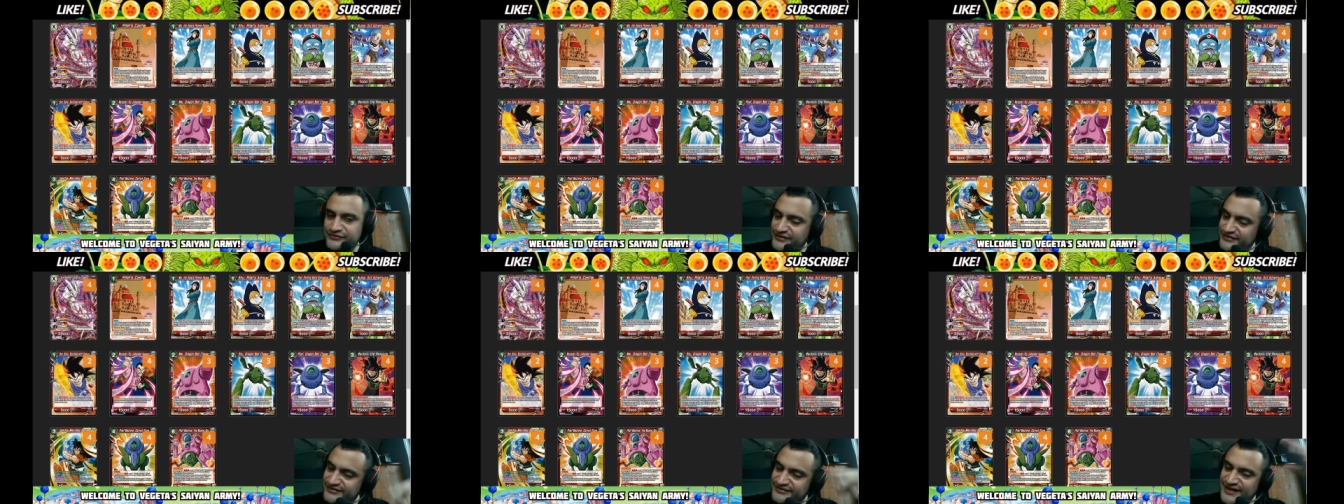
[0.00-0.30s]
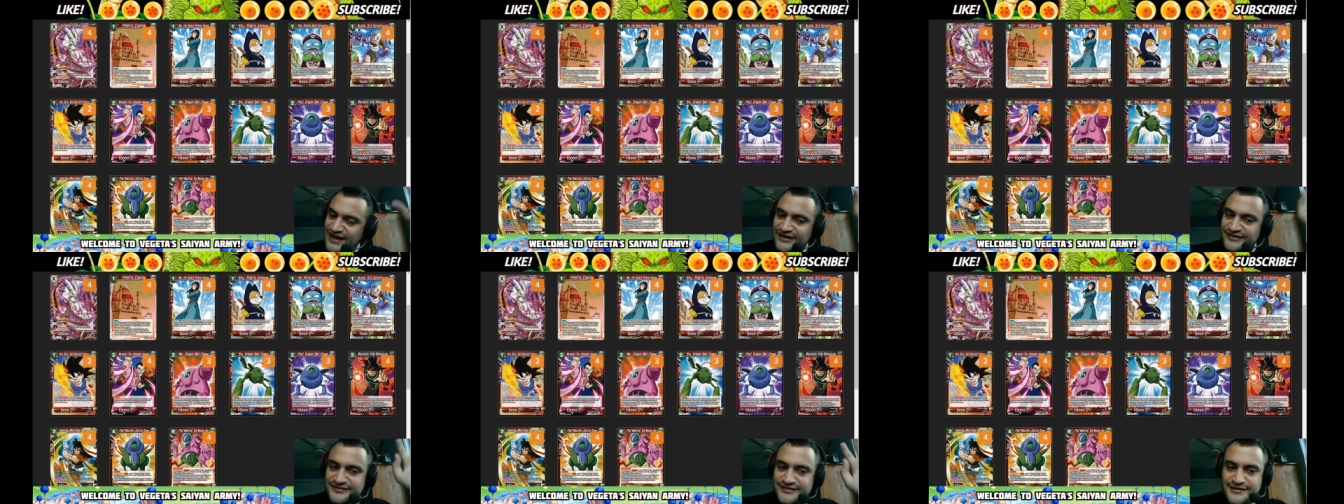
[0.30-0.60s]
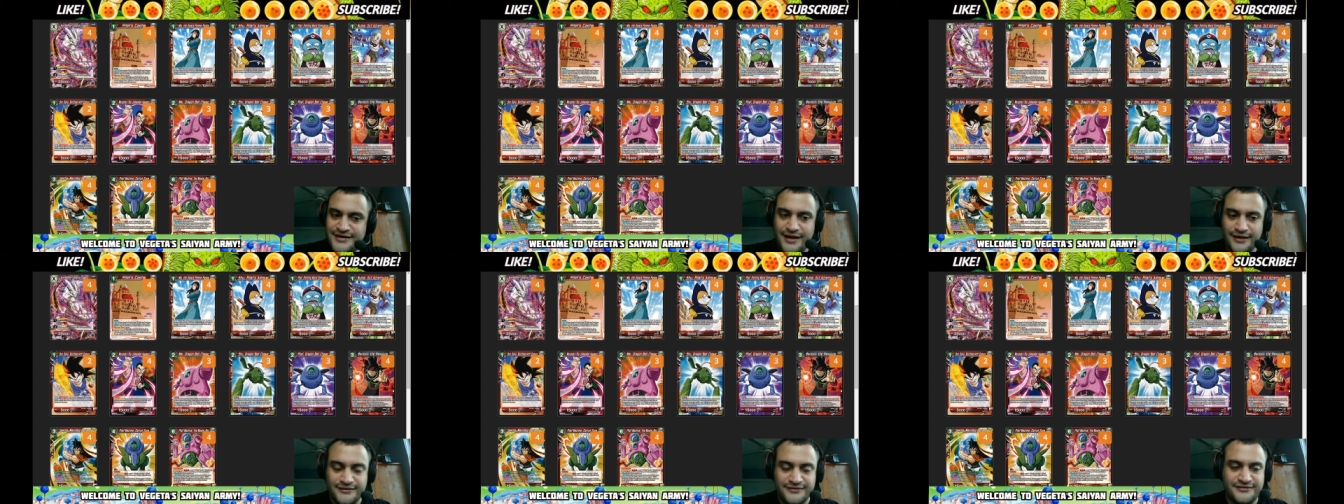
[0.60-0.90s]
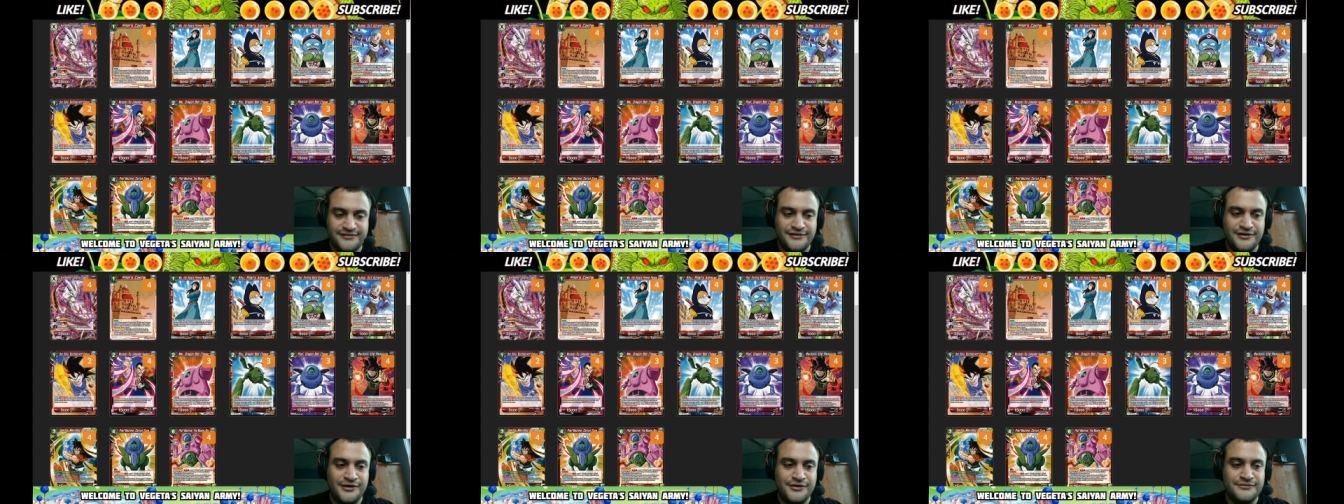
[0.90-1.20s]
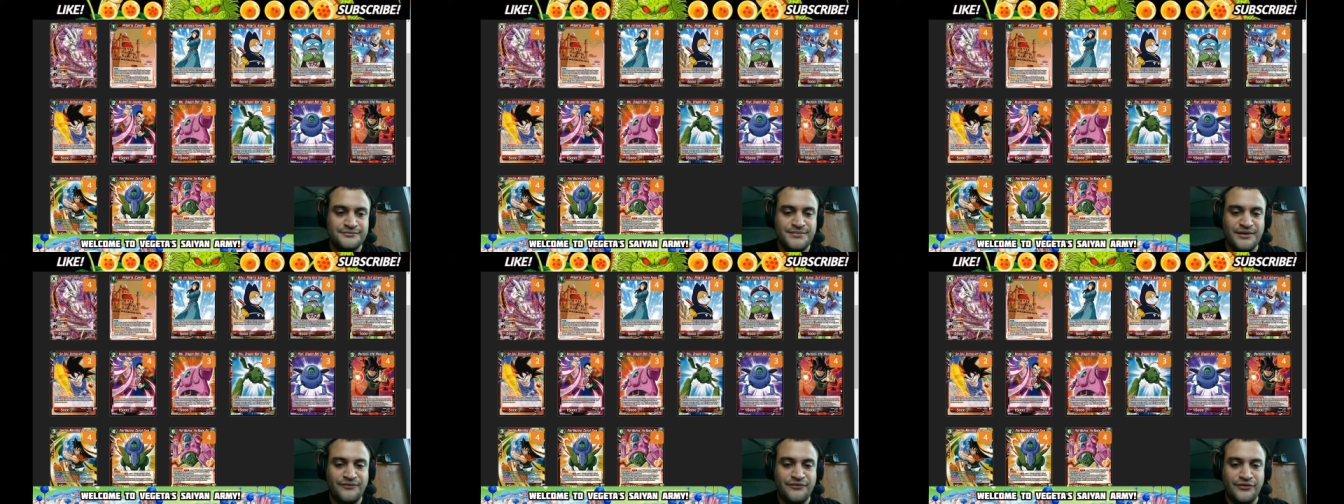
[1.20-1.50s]
just test the decks, you
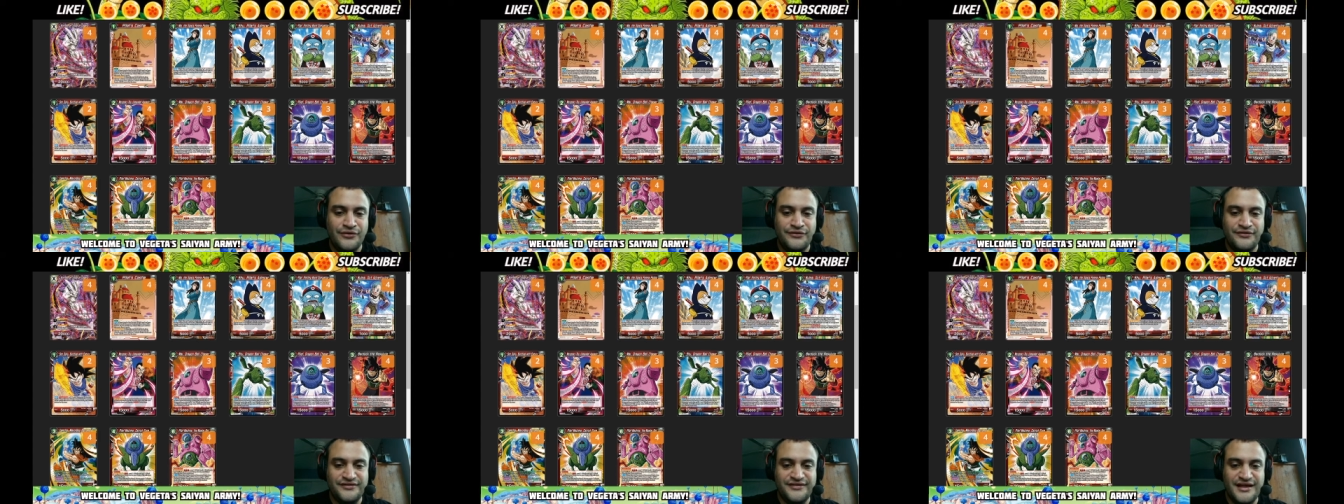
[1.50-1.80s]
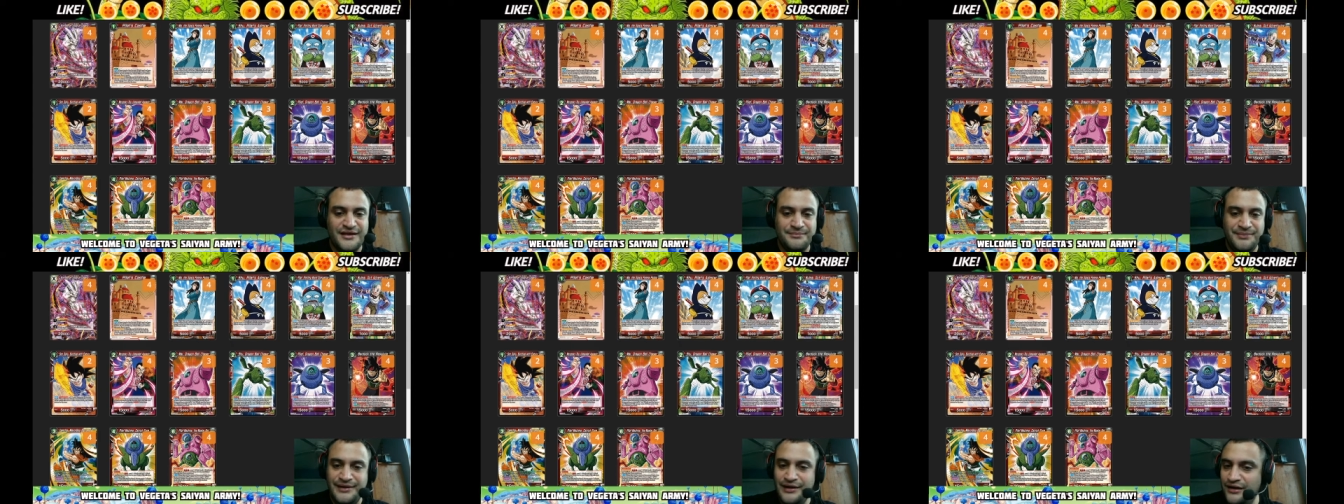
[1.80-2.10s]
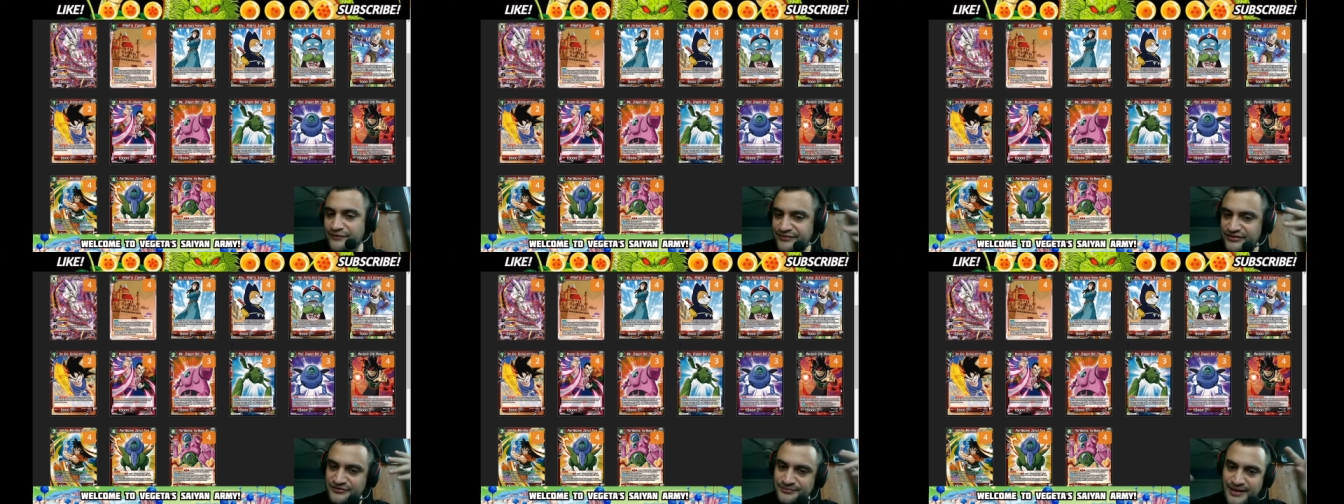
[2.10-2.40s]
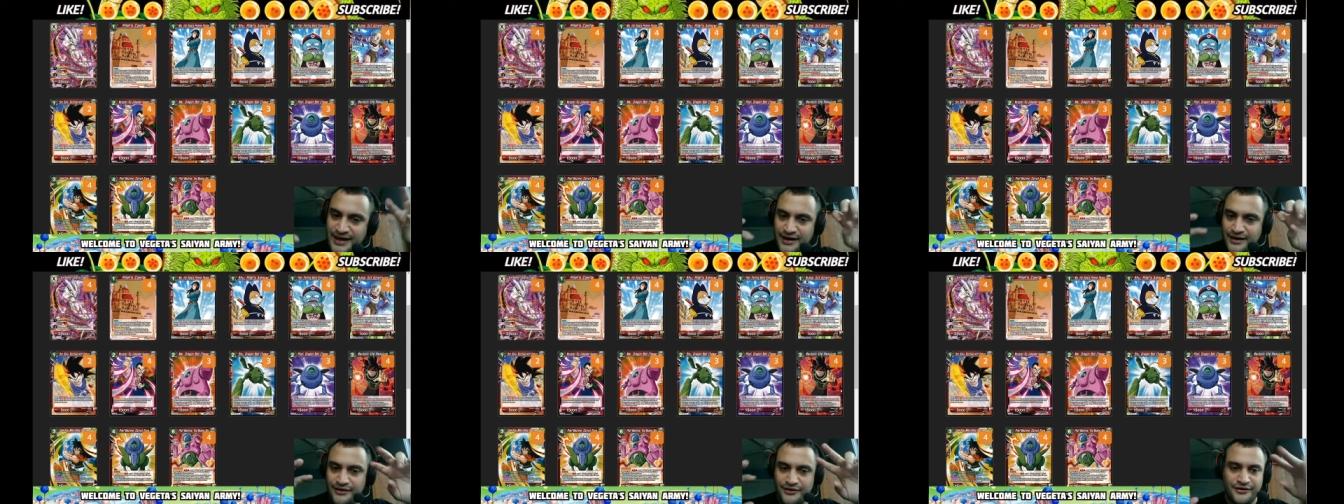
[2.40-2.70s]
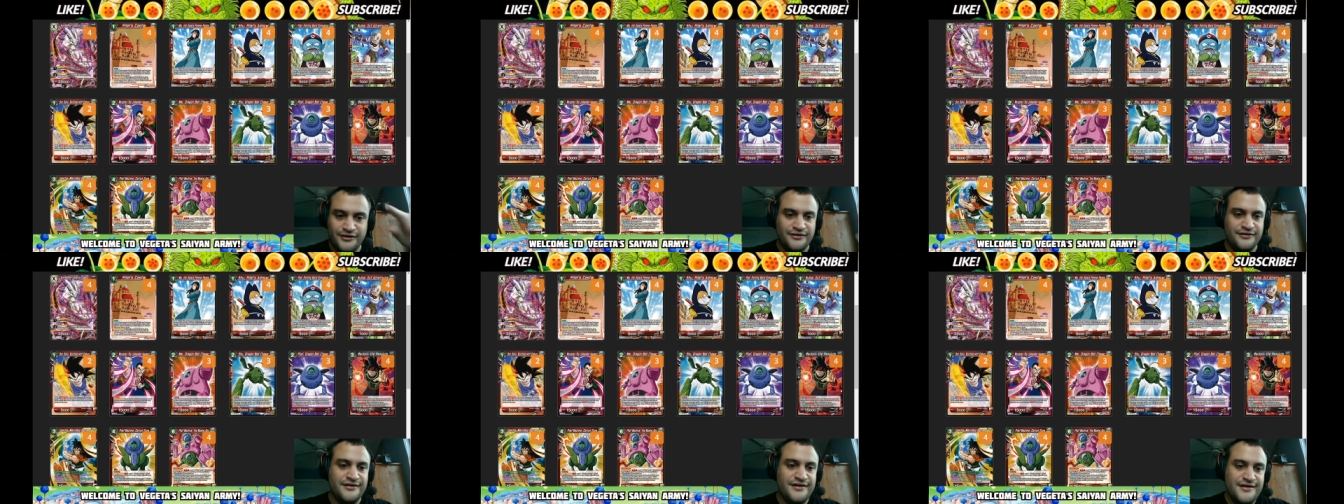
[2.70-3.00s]
know, before you say Pilaf is bad
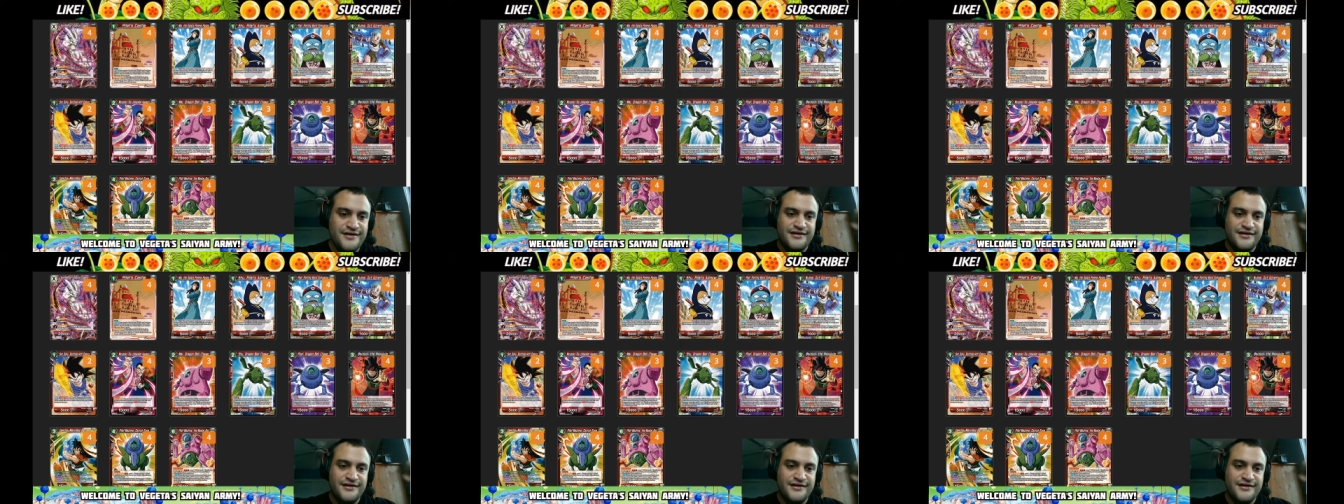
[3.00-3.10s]
or